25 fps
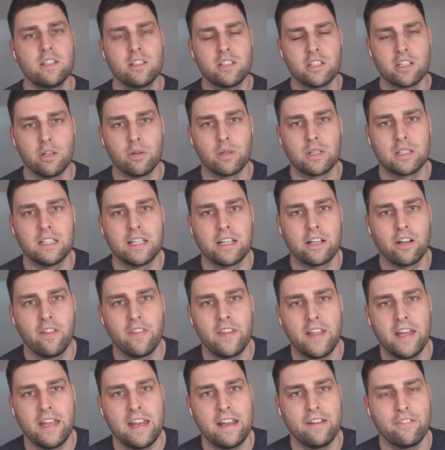to go and click on
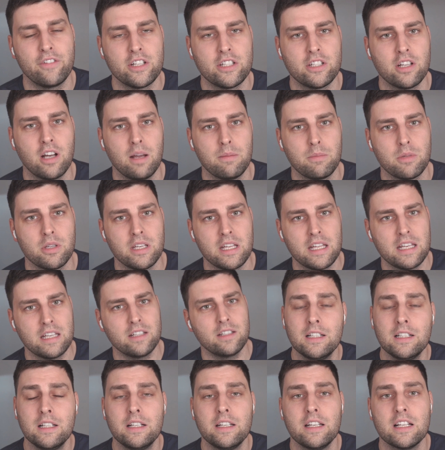that every time you need
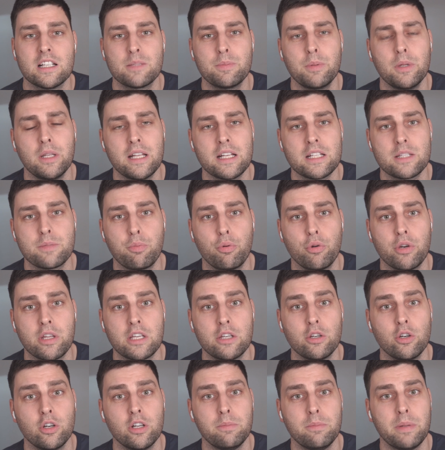it. Now, Spotlight's pretty
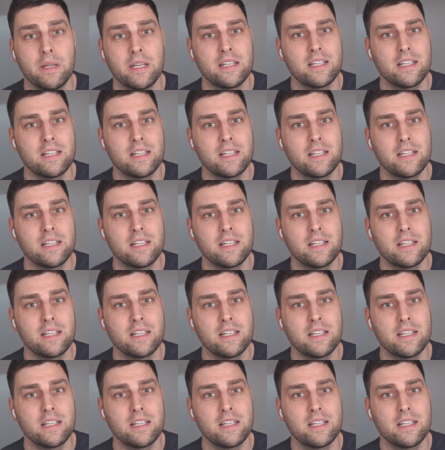good, but it